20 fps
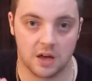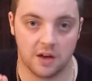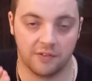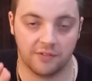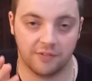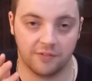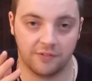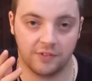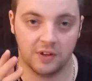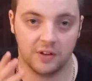
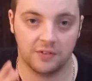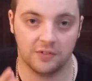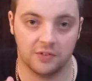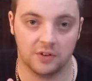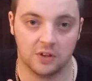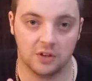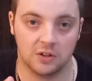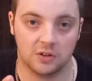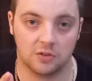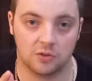a
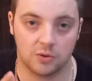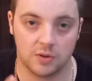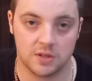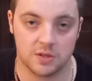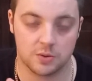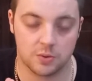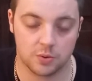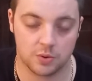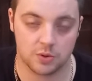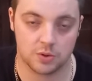FIFA
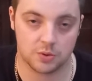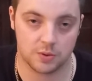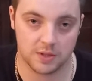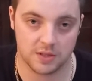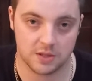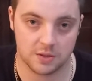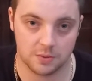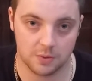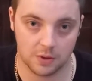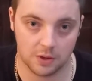
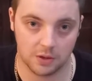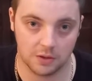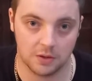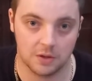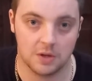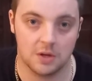2021